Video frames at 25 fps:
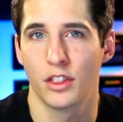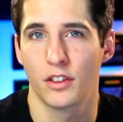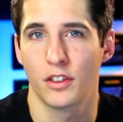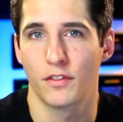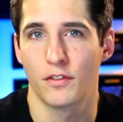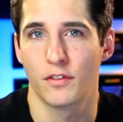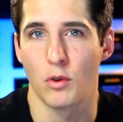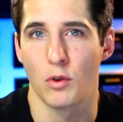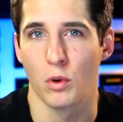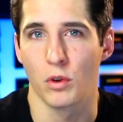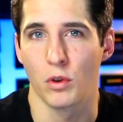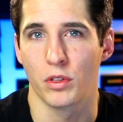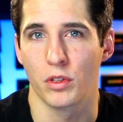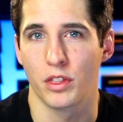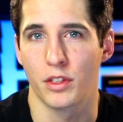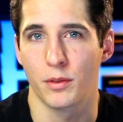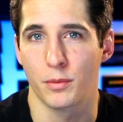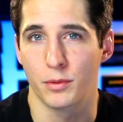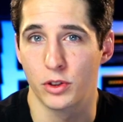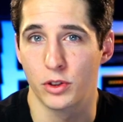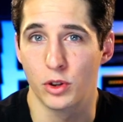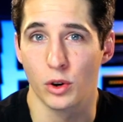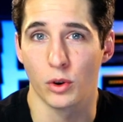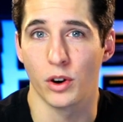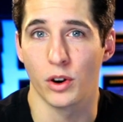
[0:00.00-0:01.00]
for the
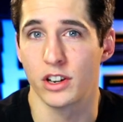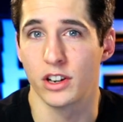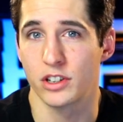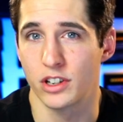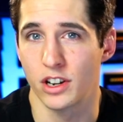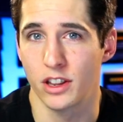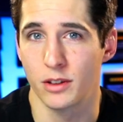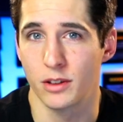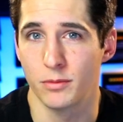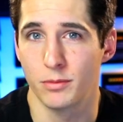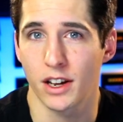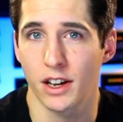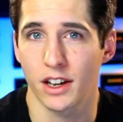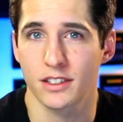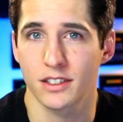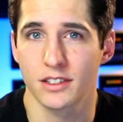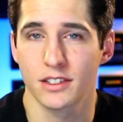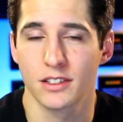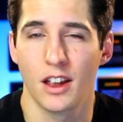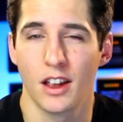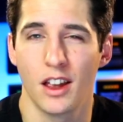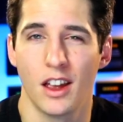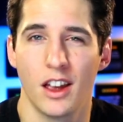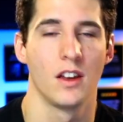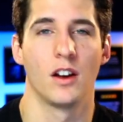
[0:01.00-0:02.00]
duration of the
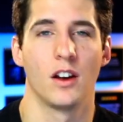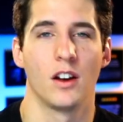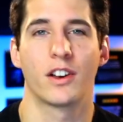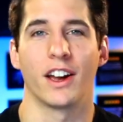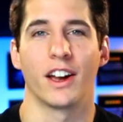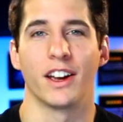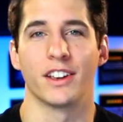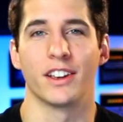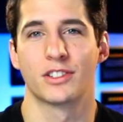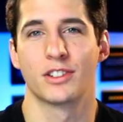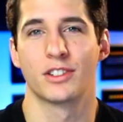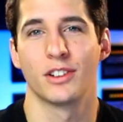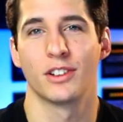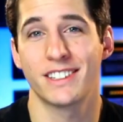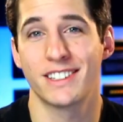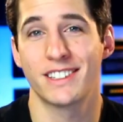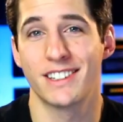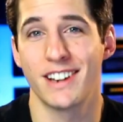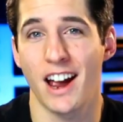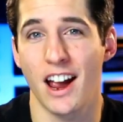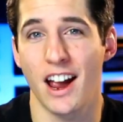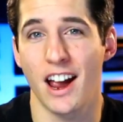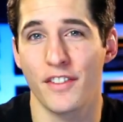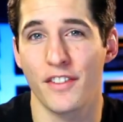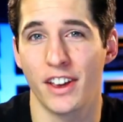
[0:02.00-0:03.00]
mix. Okay, so let's
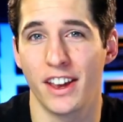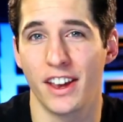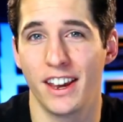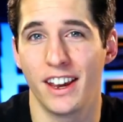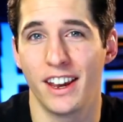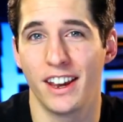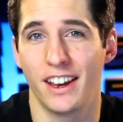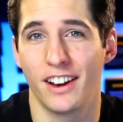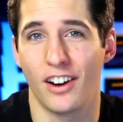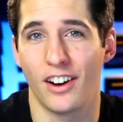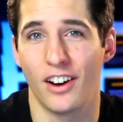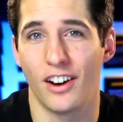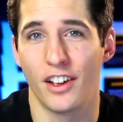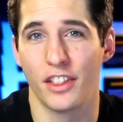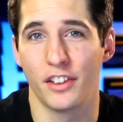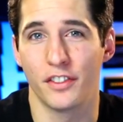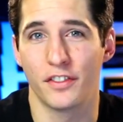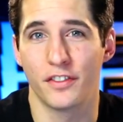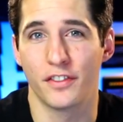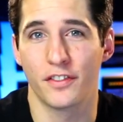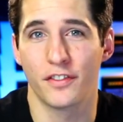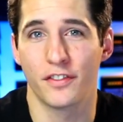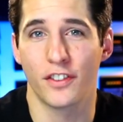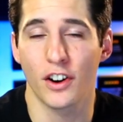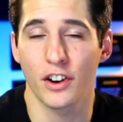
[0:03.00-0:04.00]
dive in on the
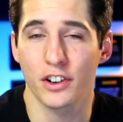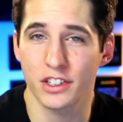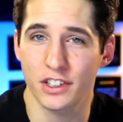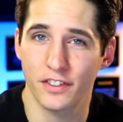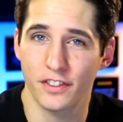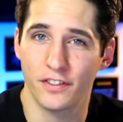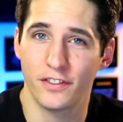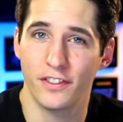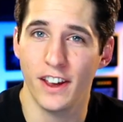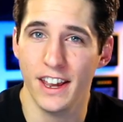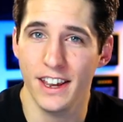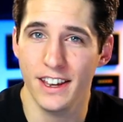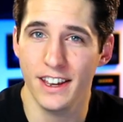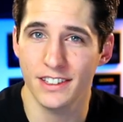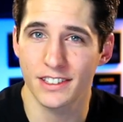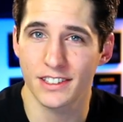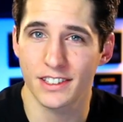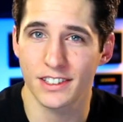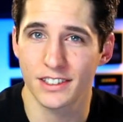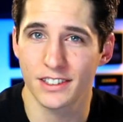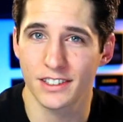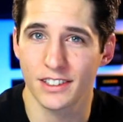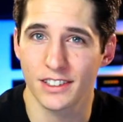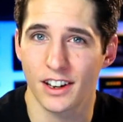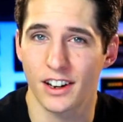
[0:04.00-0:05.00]
first
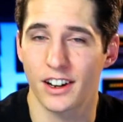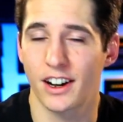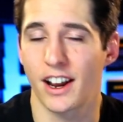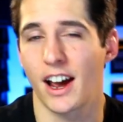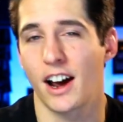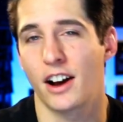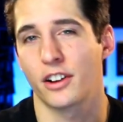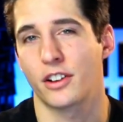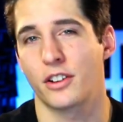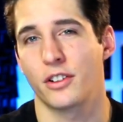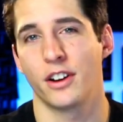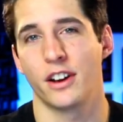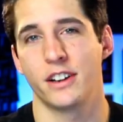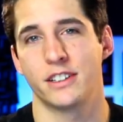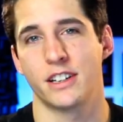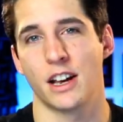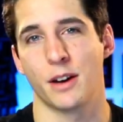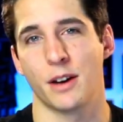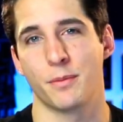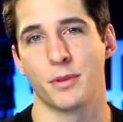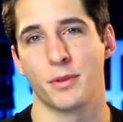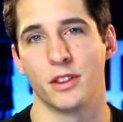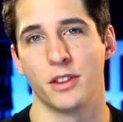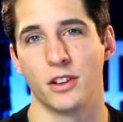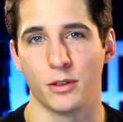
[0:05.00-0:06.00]
phase on how to create
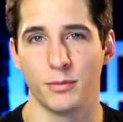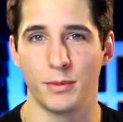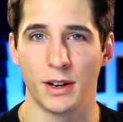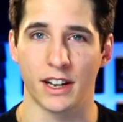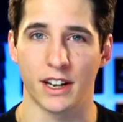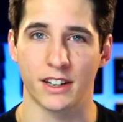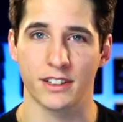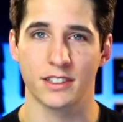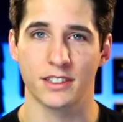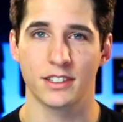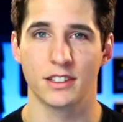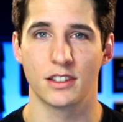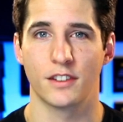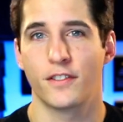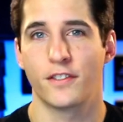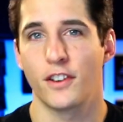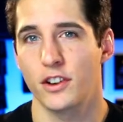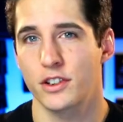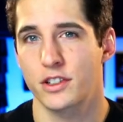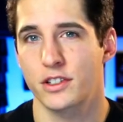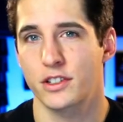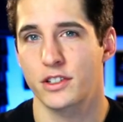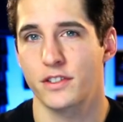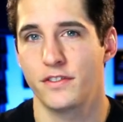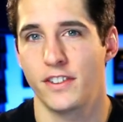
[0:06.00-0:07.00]
depth in your mix. The
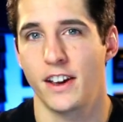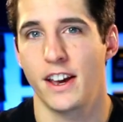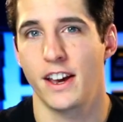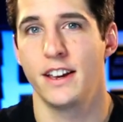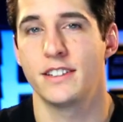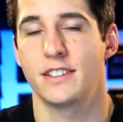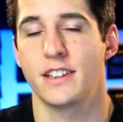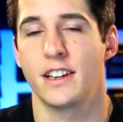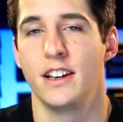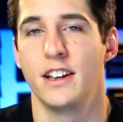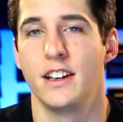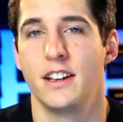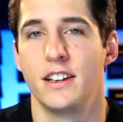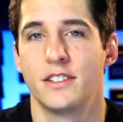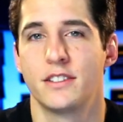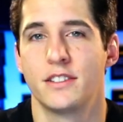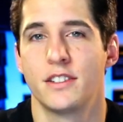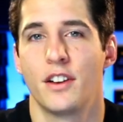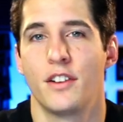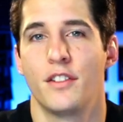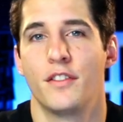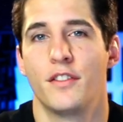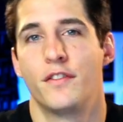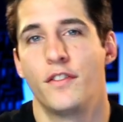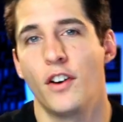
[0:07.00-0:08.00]
first phase is
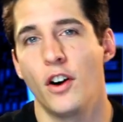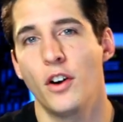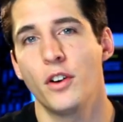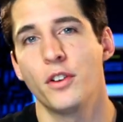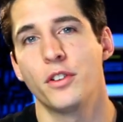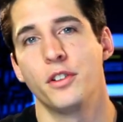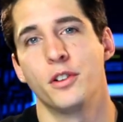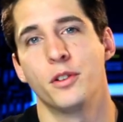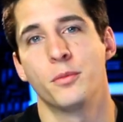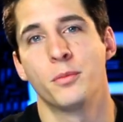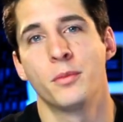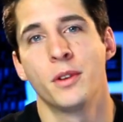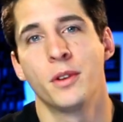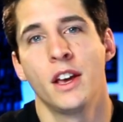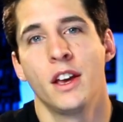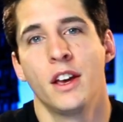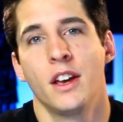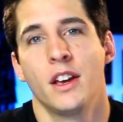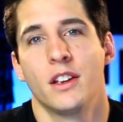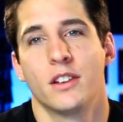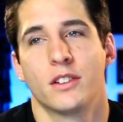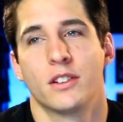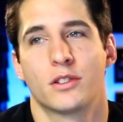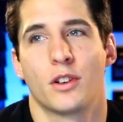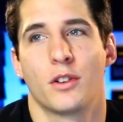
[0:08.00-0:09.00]
volume.
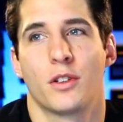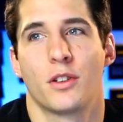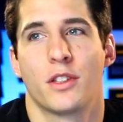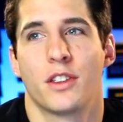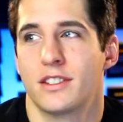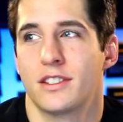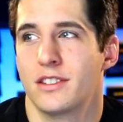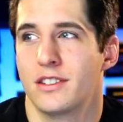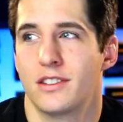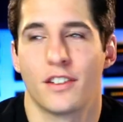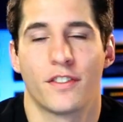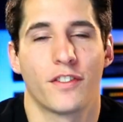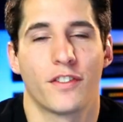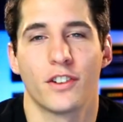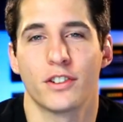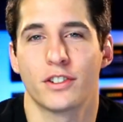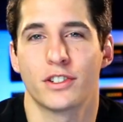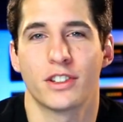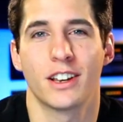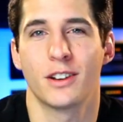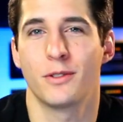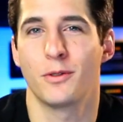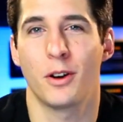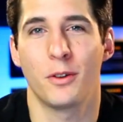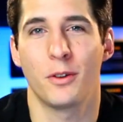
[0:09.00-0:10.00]
So this is the first
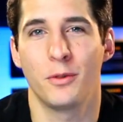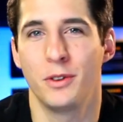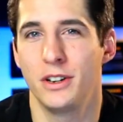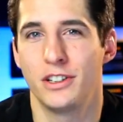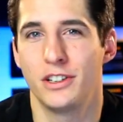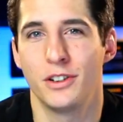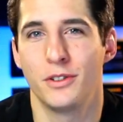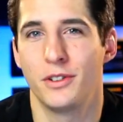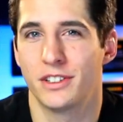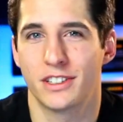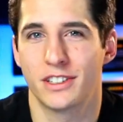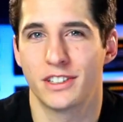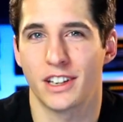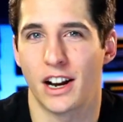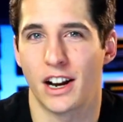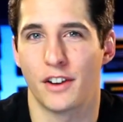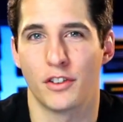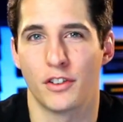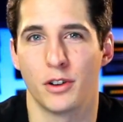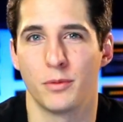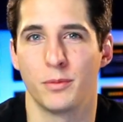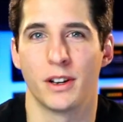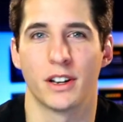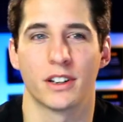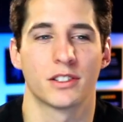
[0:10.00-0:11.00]
thing what we do inside of
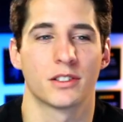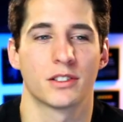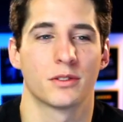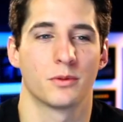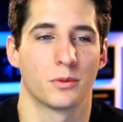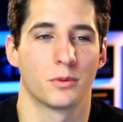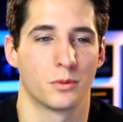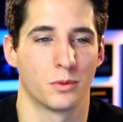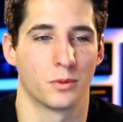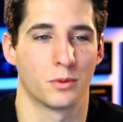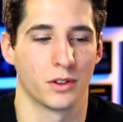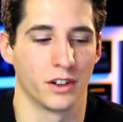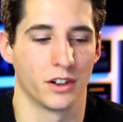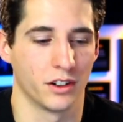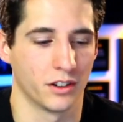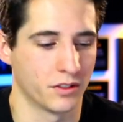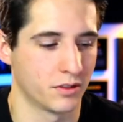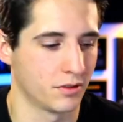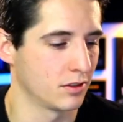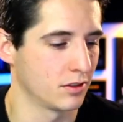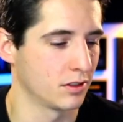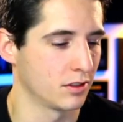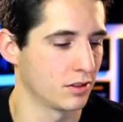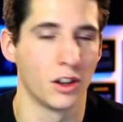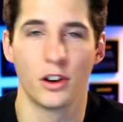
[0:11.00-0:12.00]
our mix. We
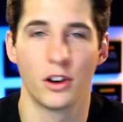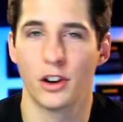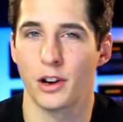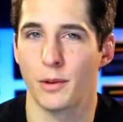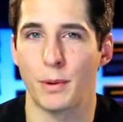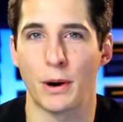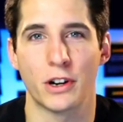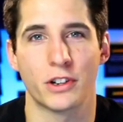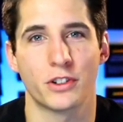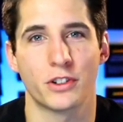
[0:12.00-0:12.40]
load up our